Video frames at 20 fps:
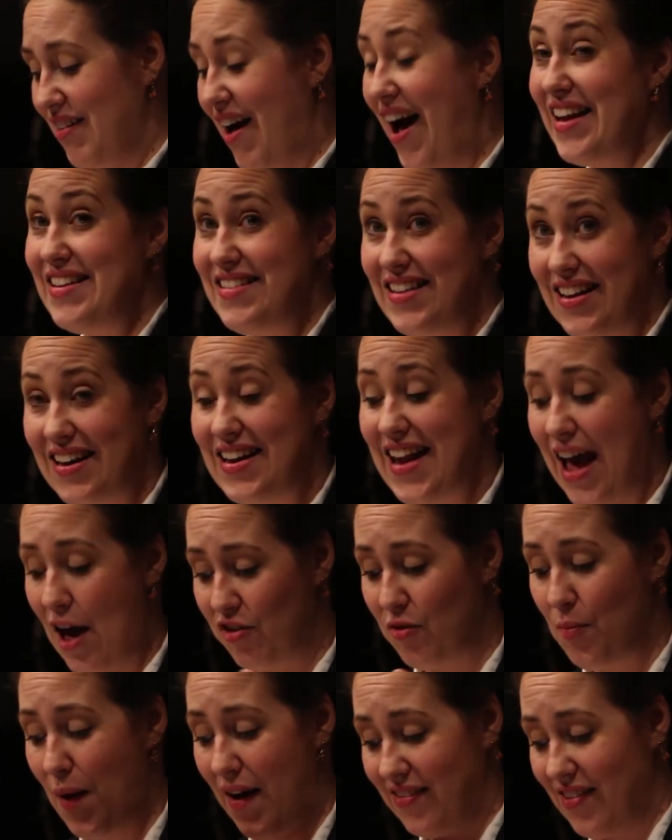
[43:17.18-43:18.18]
I did
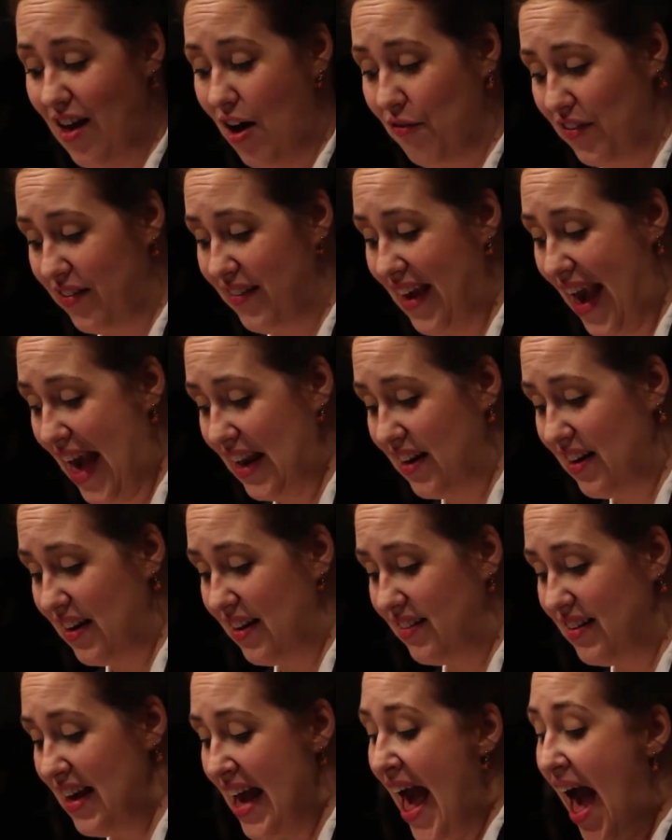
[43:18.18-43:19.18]
announce myself as
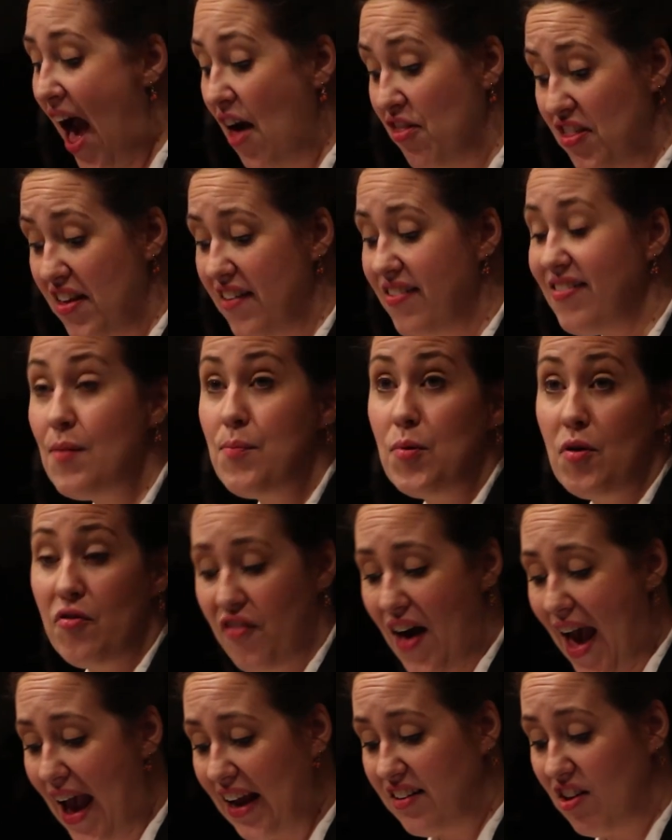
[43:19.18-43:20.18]
candidate, and this simple
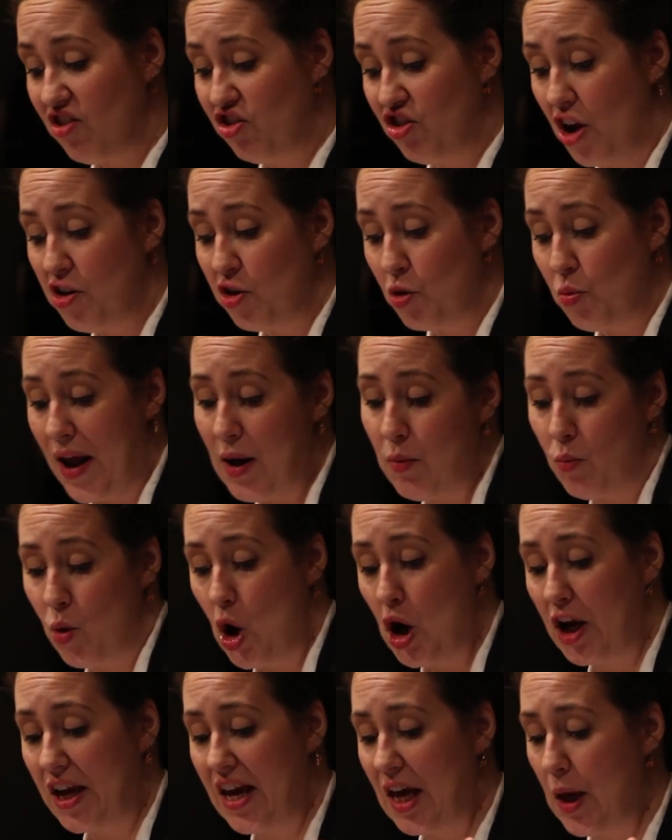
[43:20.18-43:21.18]
fact has done great
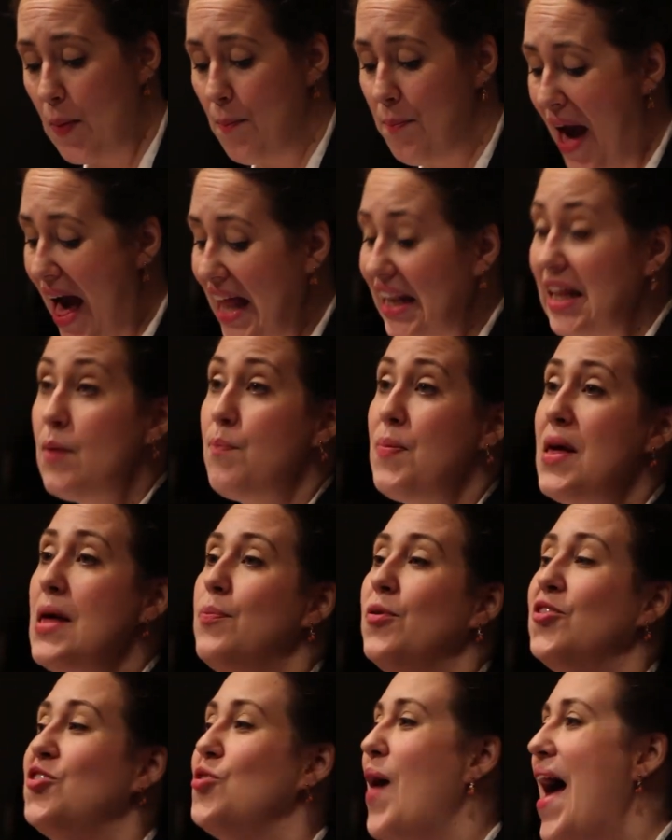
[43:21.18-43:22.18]
work in compelling
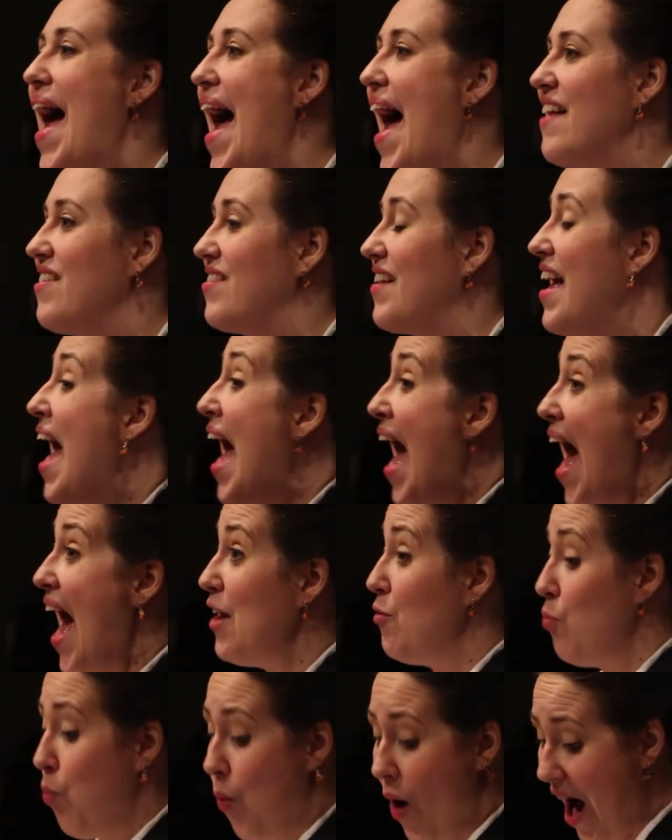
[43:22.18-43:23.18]
people to ask,
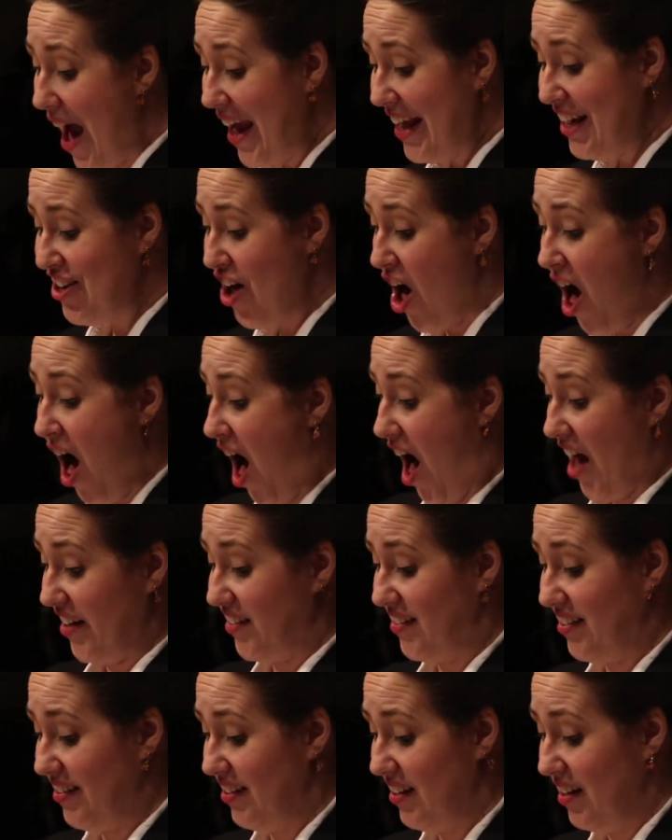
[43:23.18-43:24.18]
and why
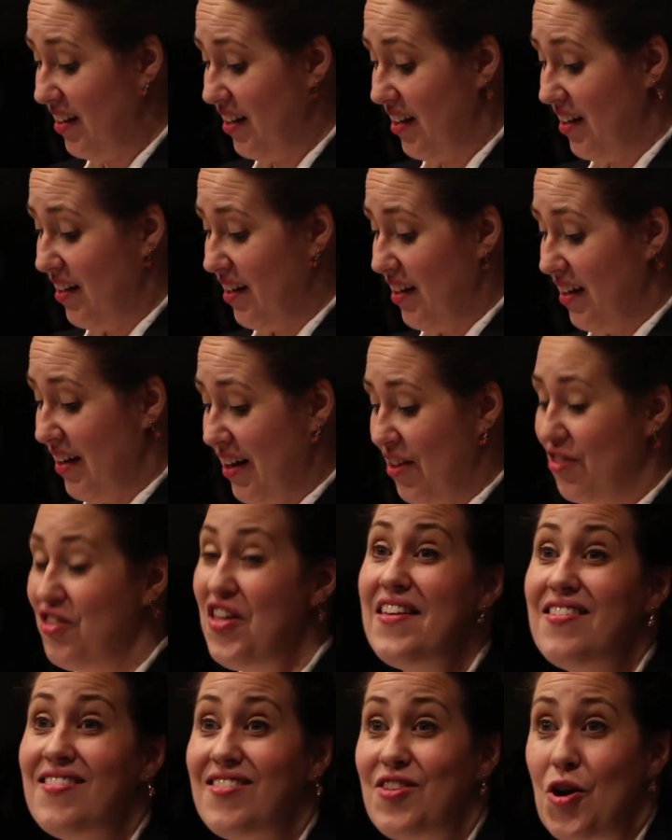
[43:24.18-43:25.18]
not?
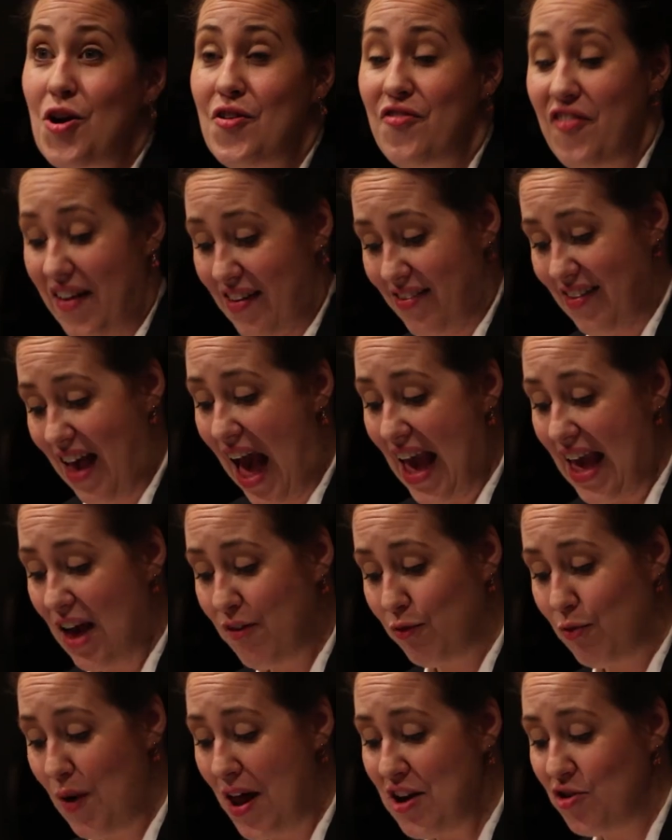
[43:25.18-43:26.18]
This service I
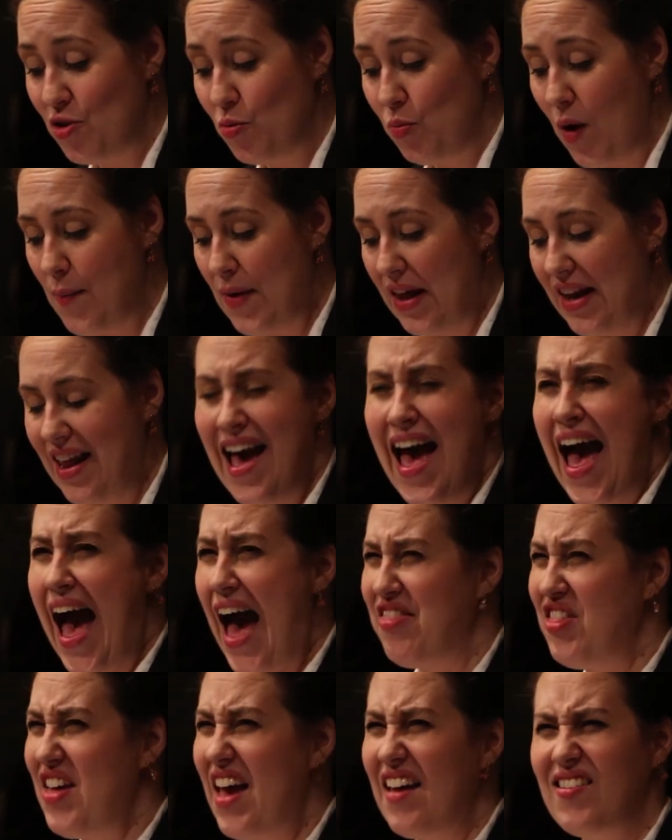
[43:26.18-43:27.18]
have rendered women
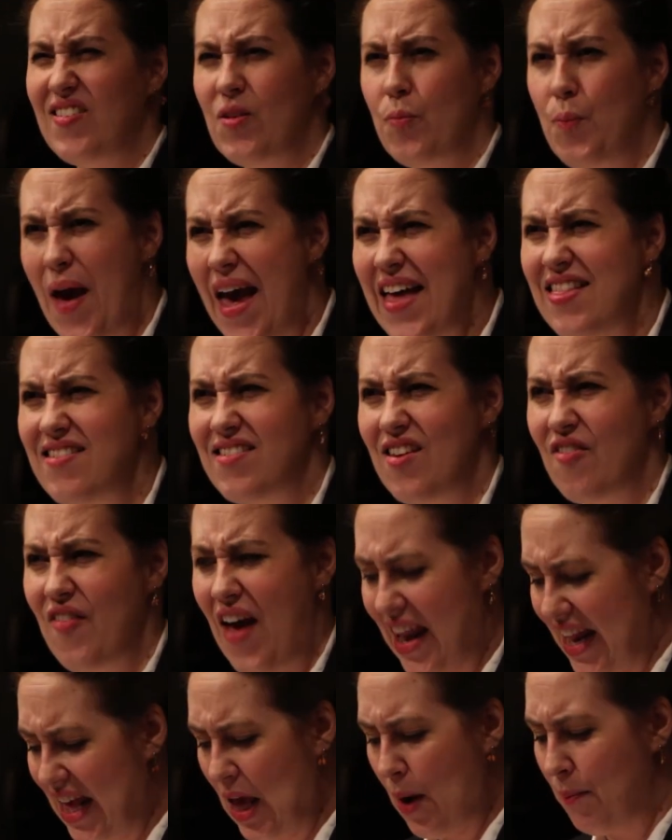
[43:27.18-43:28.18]
at the expense of
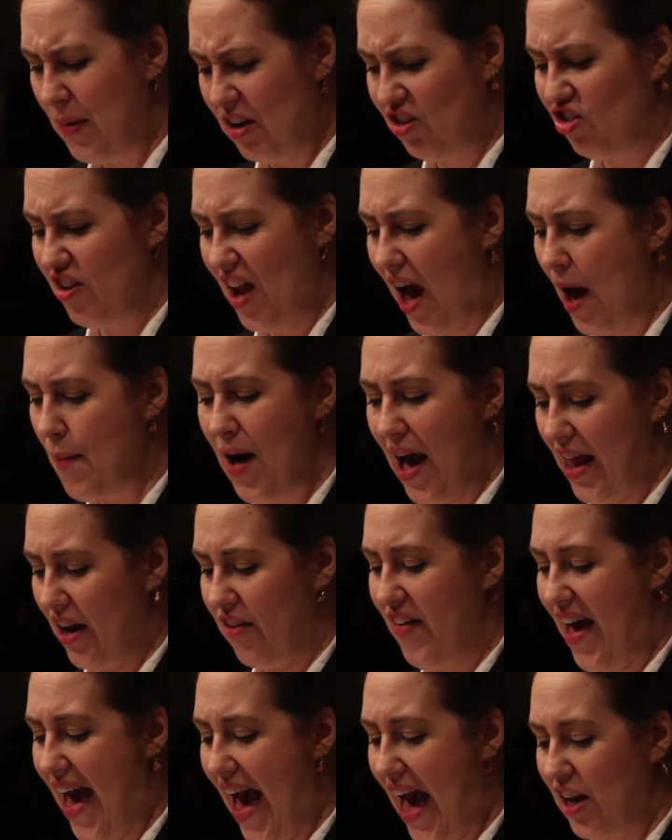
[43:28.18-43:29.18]
any ambition I might
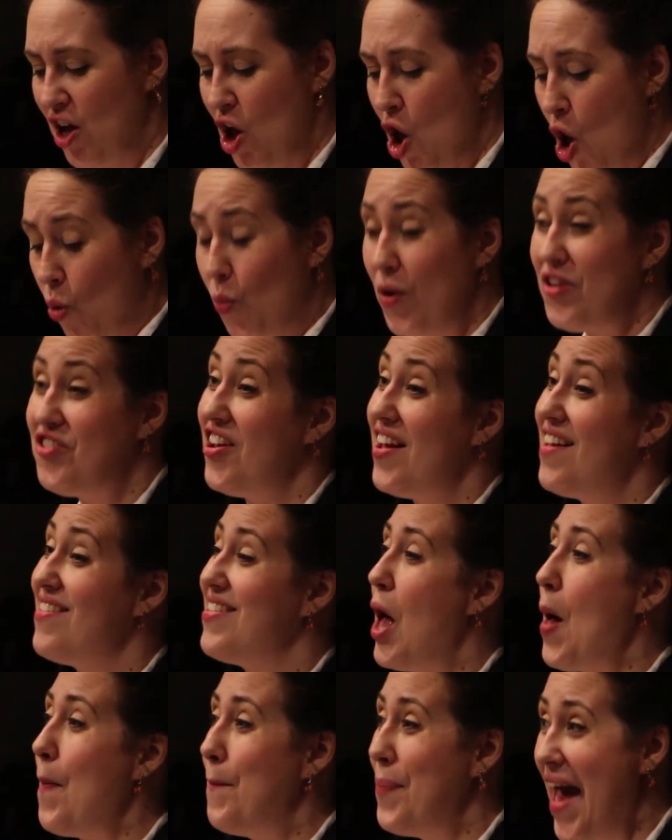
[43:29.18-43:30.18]
have had, which is
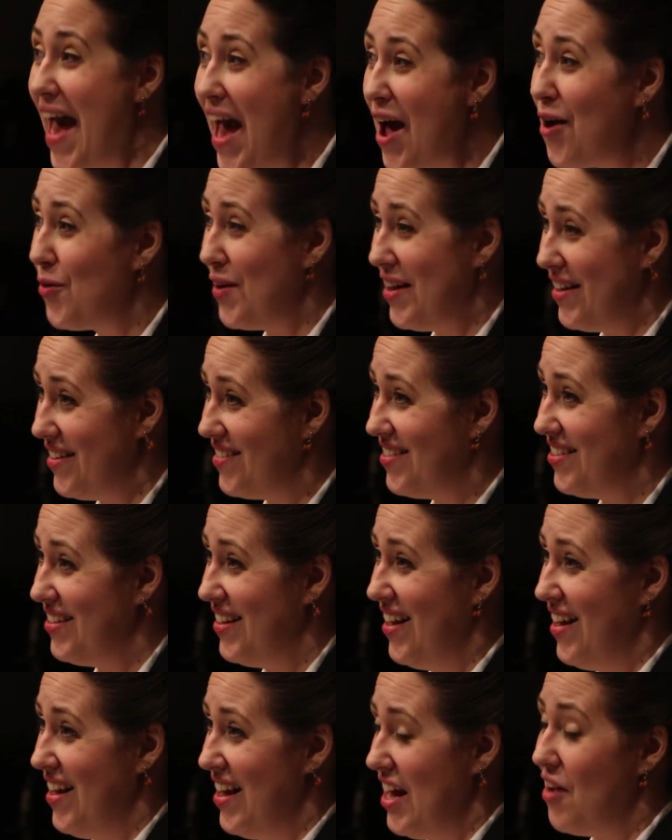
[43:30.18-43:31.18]
apparent
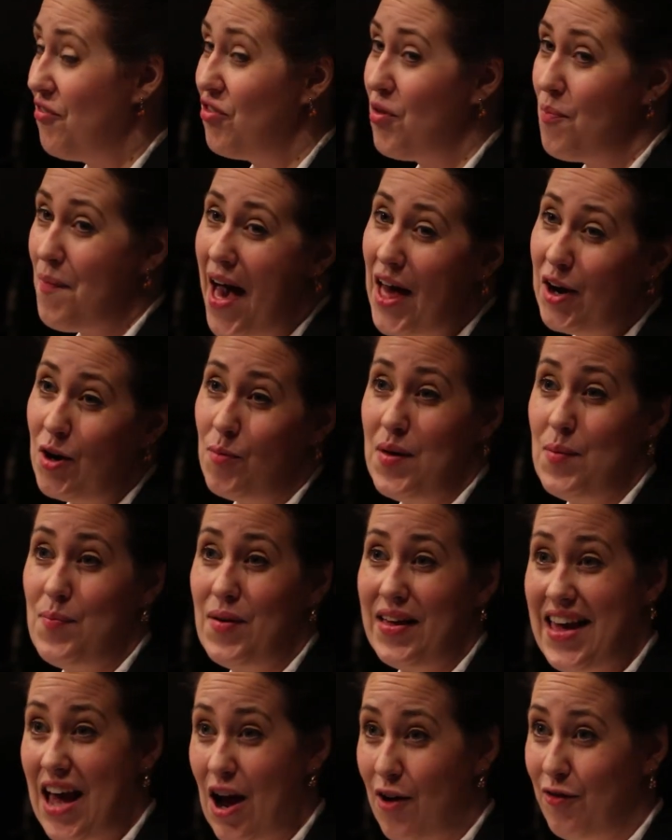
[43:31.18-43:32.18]
if the matter be
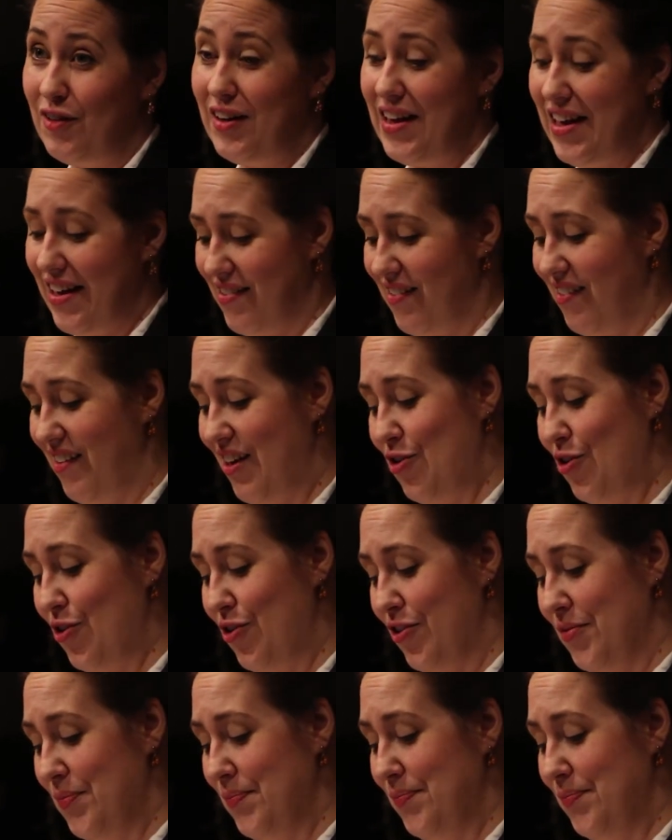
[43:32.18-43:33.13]
but carefully considered.